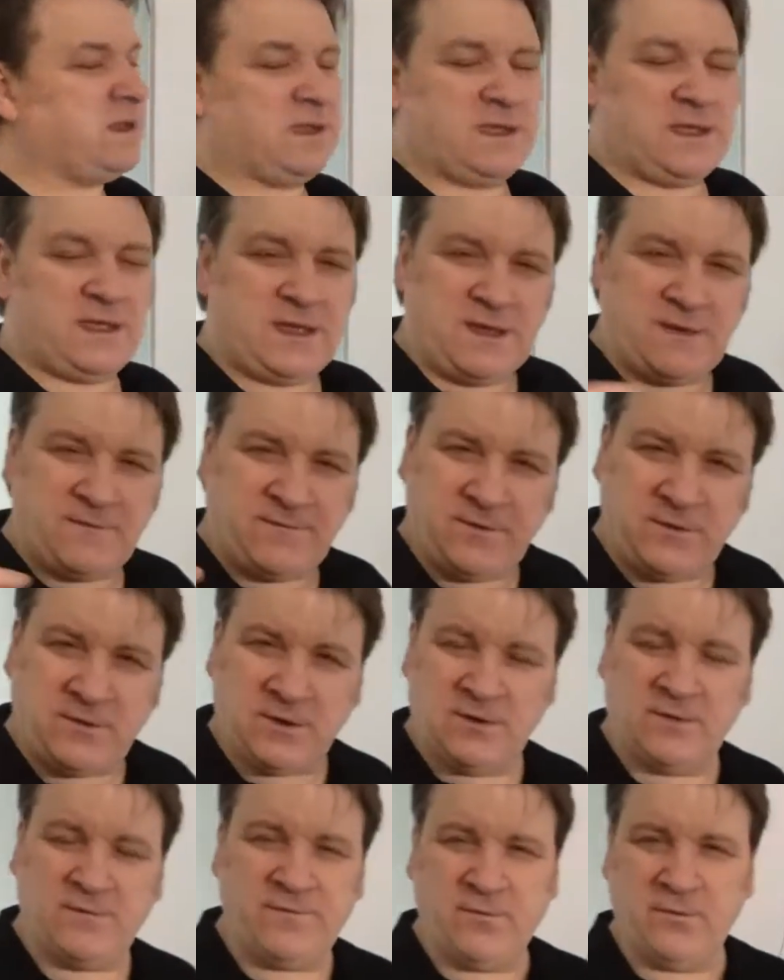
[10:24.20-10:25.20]
If you can
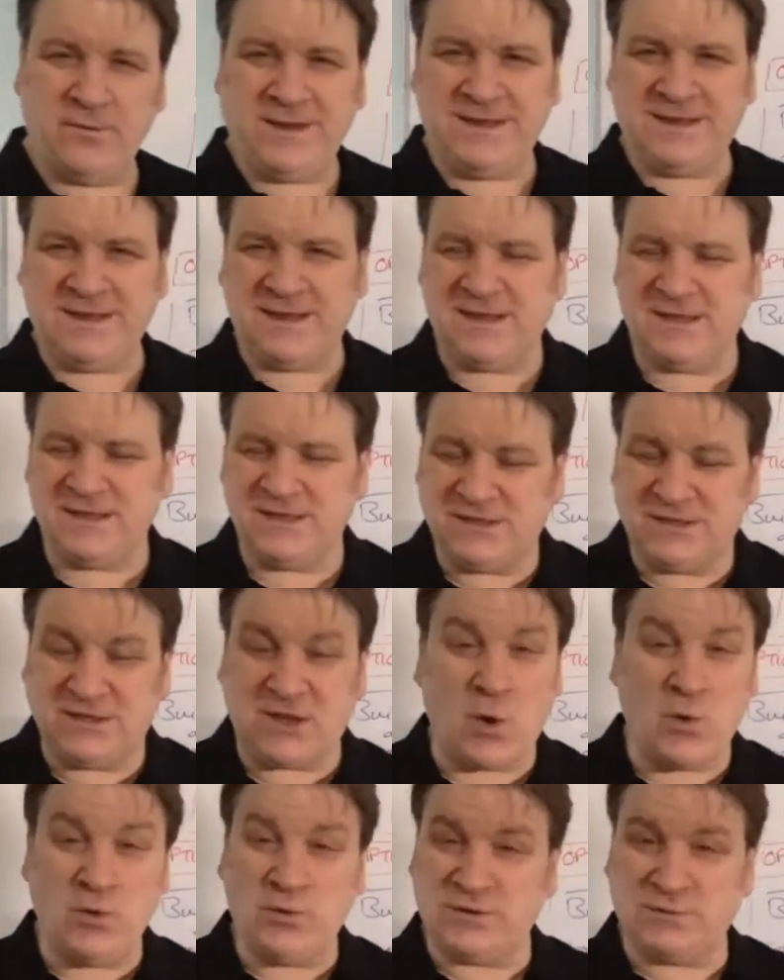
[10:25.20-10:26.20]
avoid it,
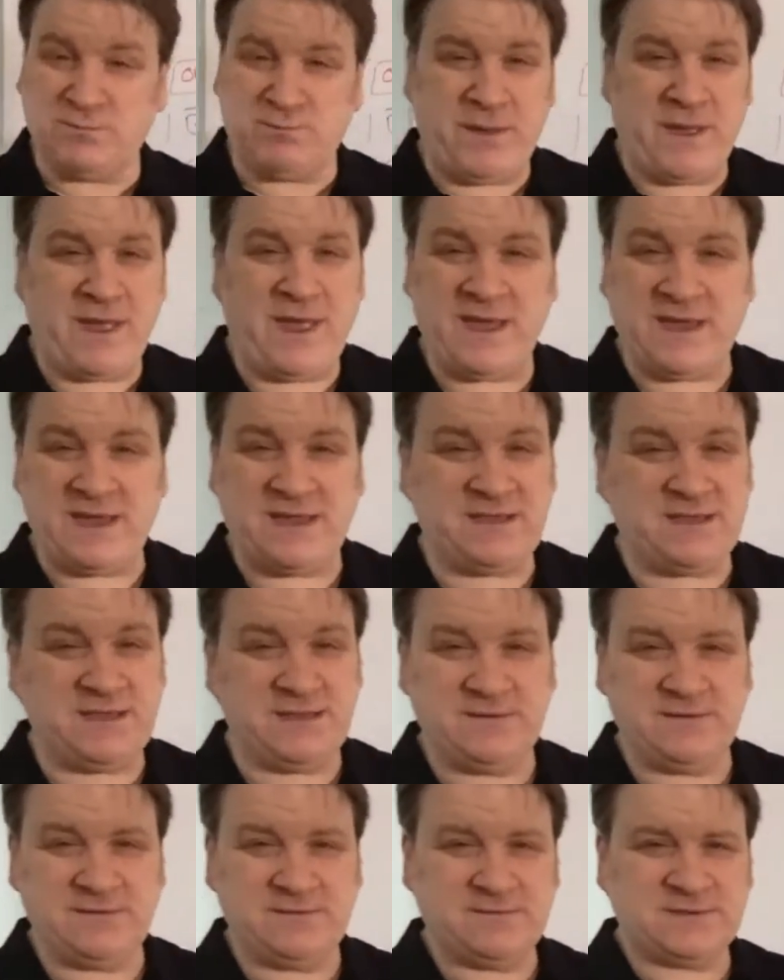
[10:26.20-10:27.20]
don't pay
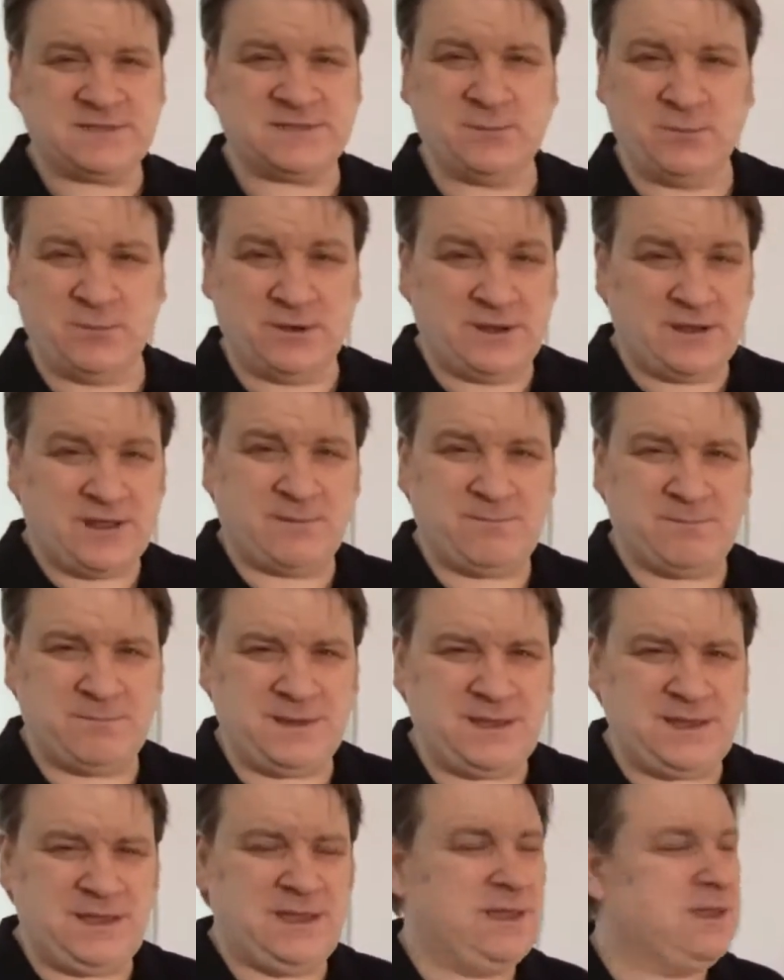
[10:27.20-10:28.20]
someone like me
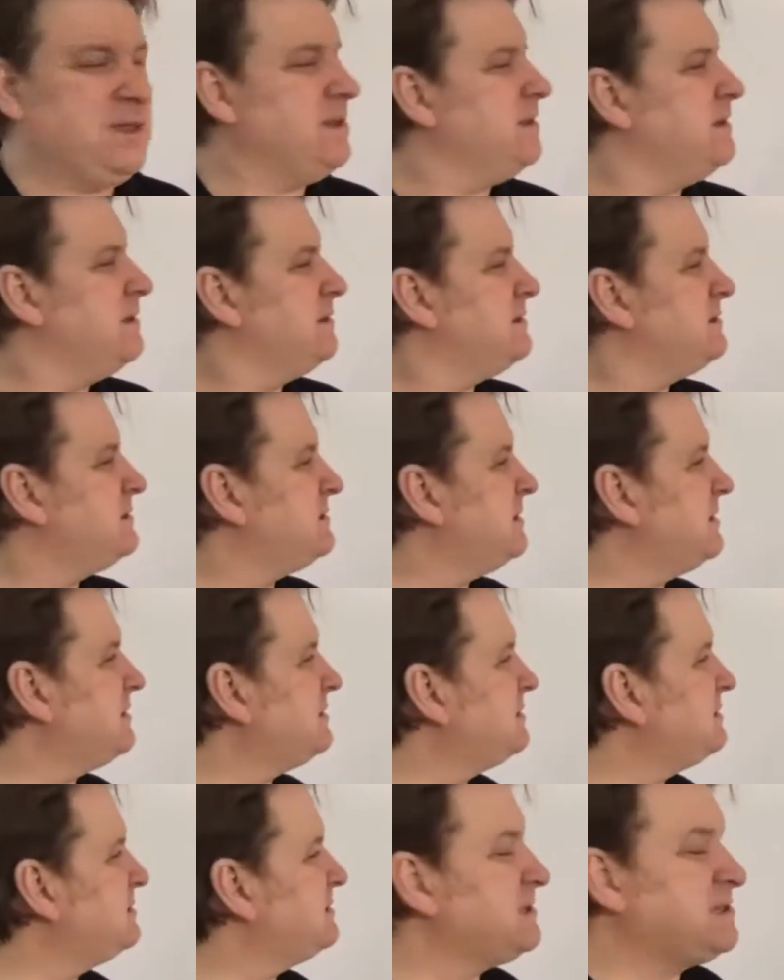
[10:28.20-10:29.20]
$6,000
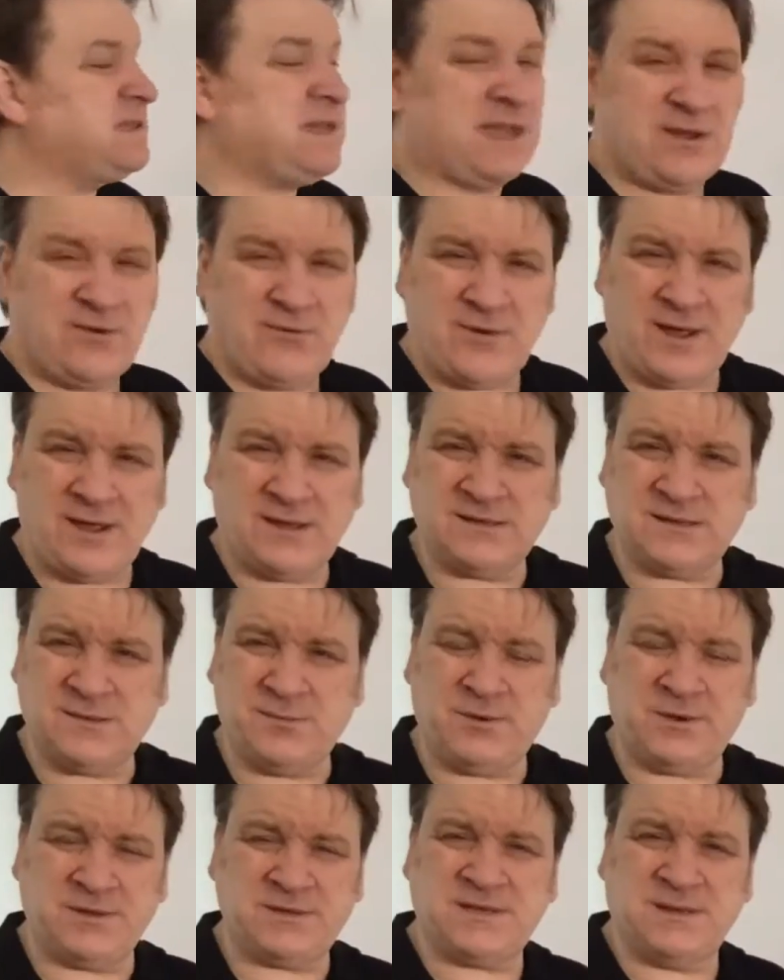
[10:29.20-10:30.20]
to $10,000 to put a
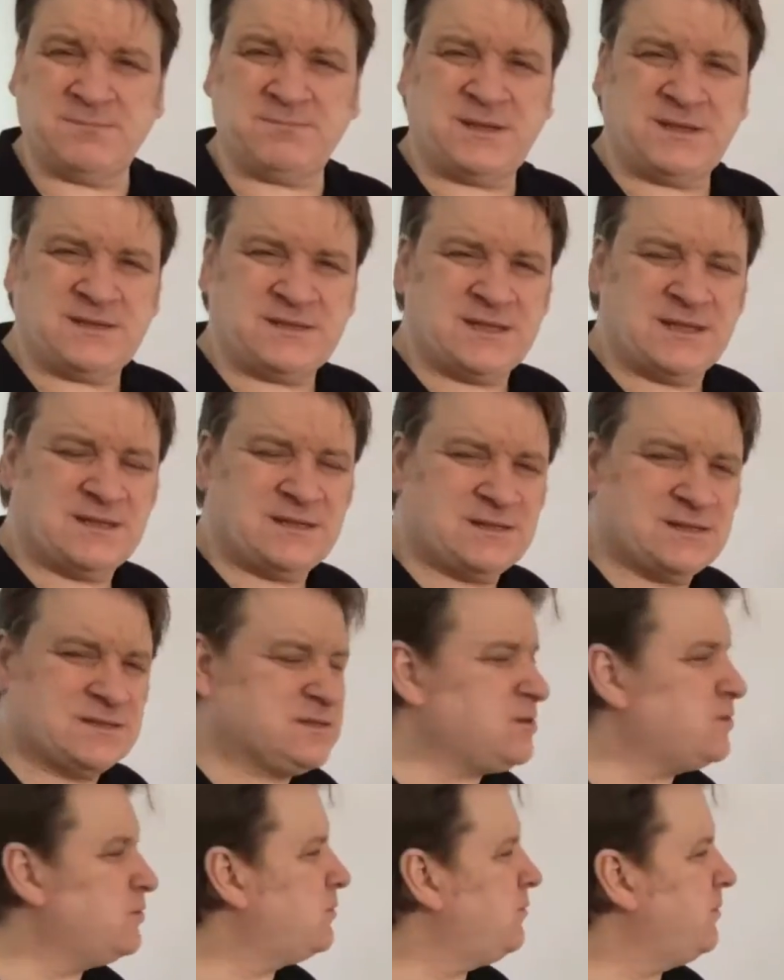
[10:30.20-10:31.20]
septic tank and soak
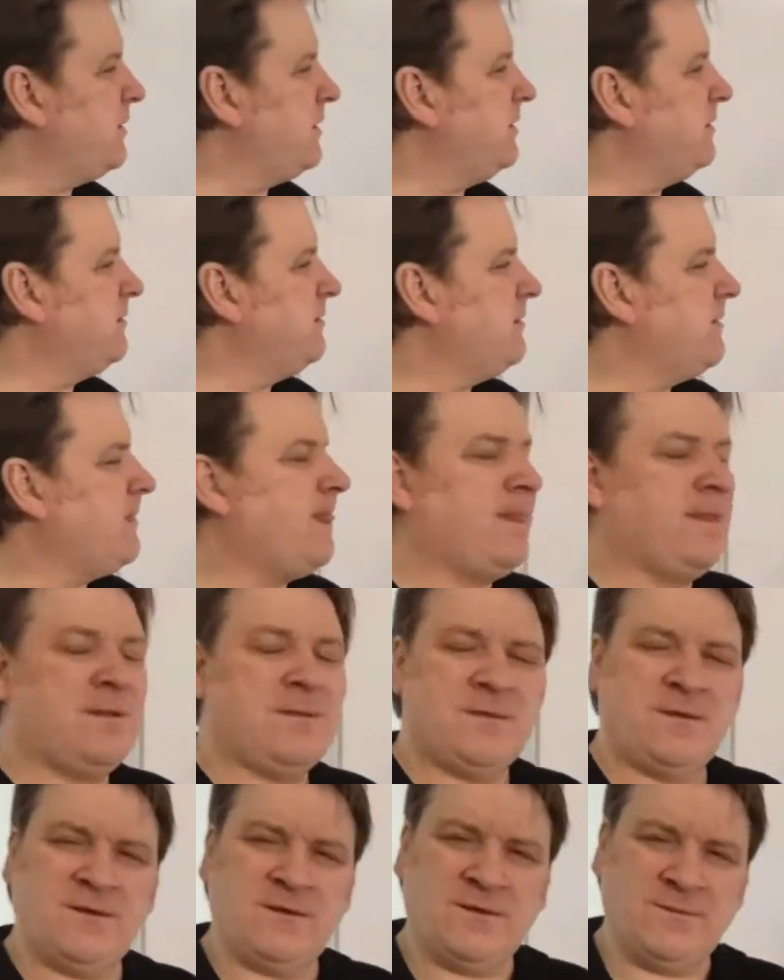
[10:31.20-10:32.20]
away in.
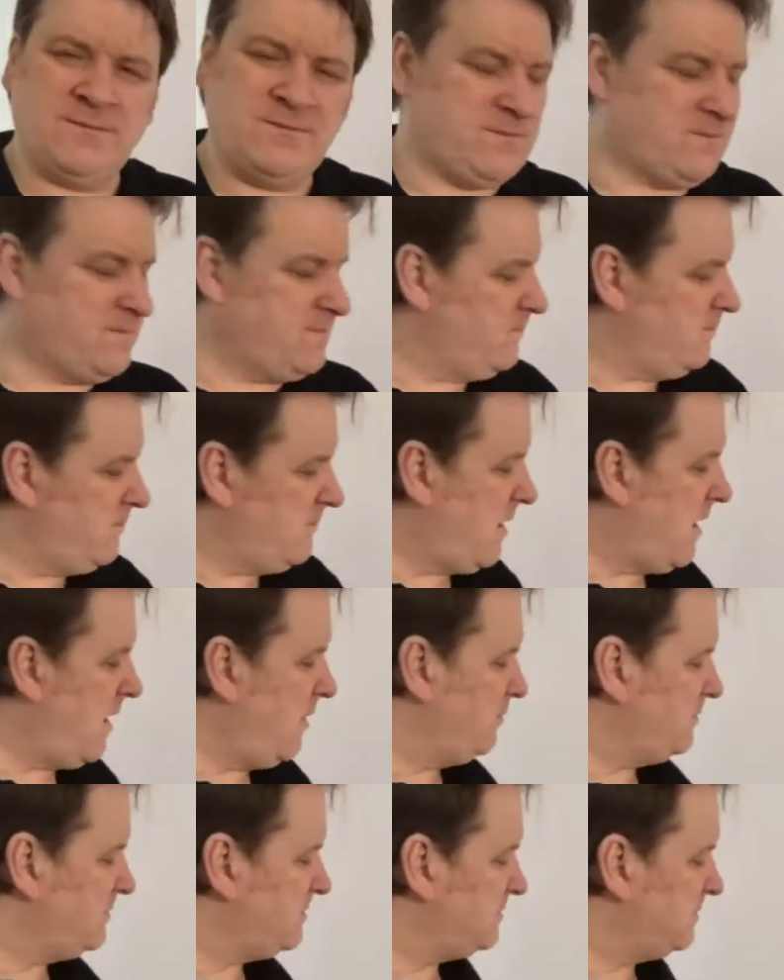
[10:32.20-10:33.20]
I would
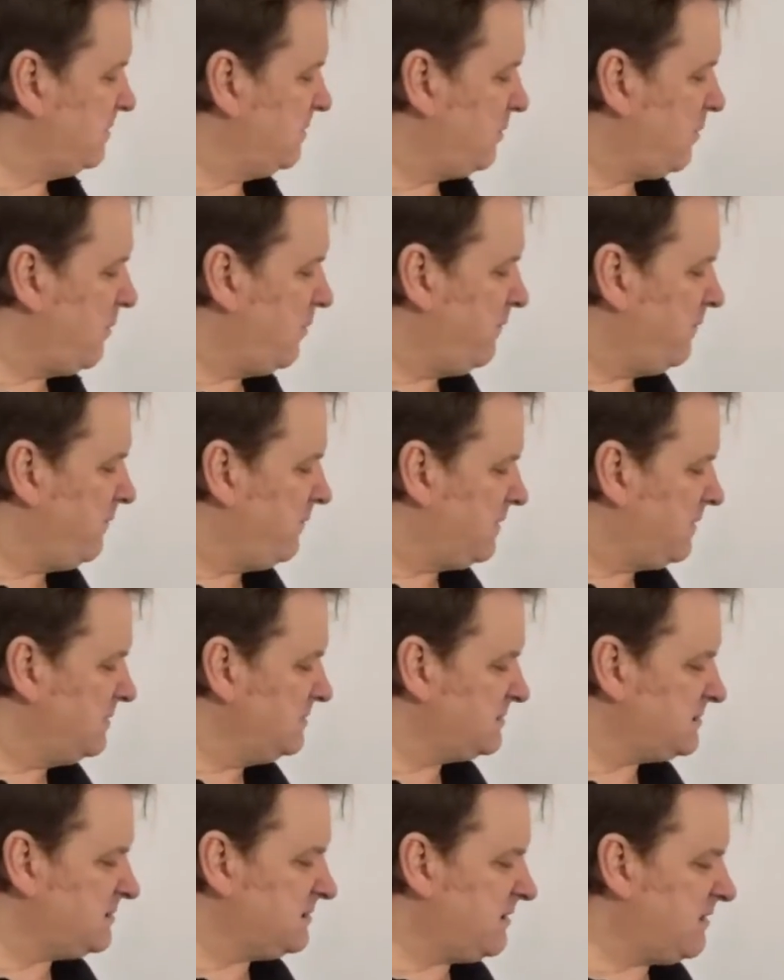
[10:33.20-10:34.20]
go
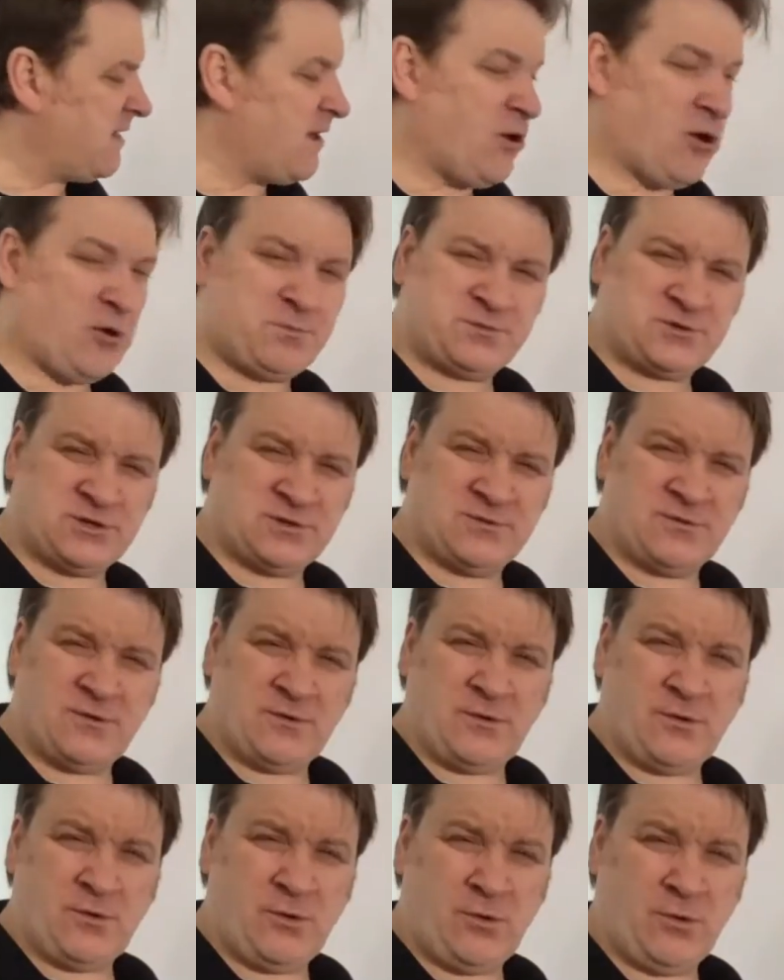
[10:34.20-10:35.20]
consider that option
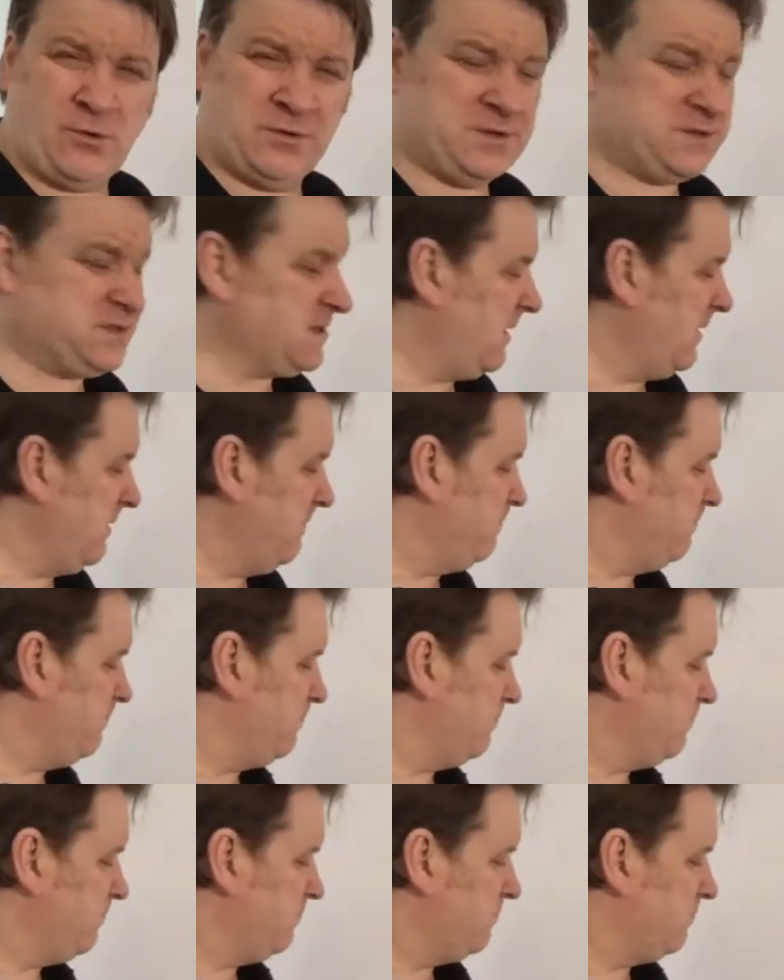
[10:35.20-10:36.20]
all the time.
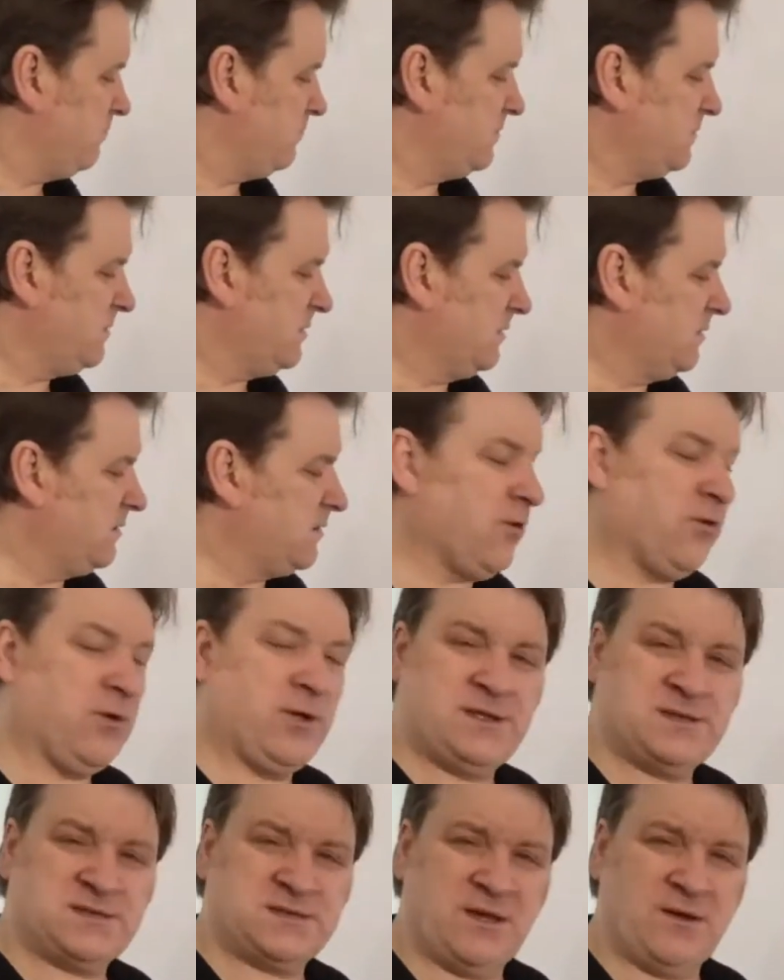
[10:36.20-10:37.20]
Do it
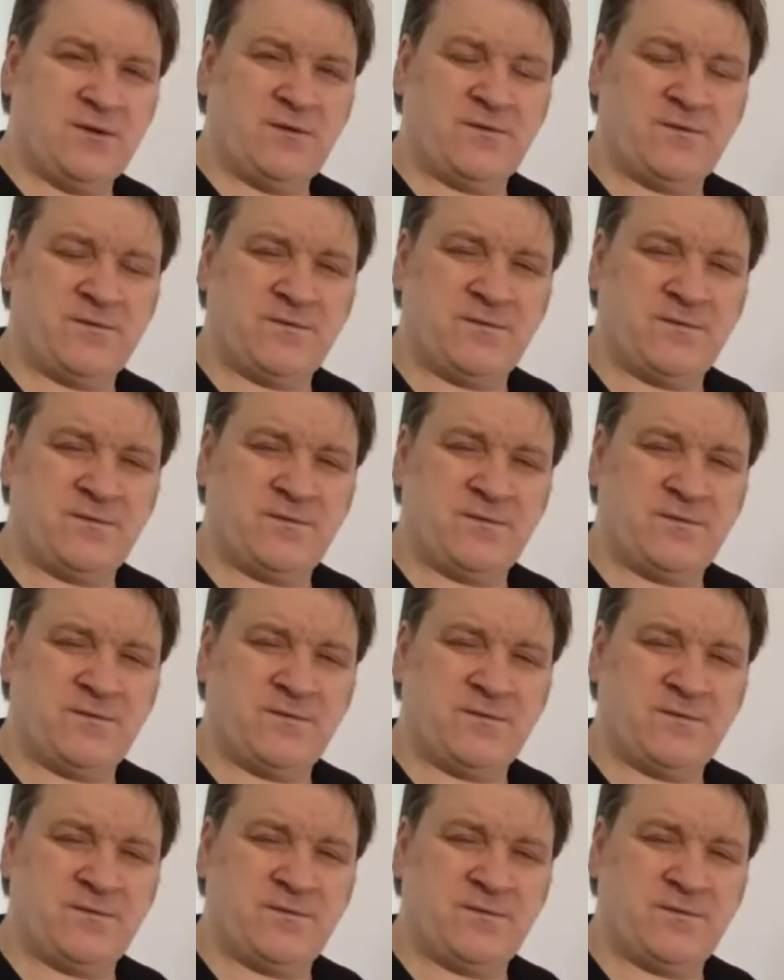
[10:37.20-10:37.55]
yourself.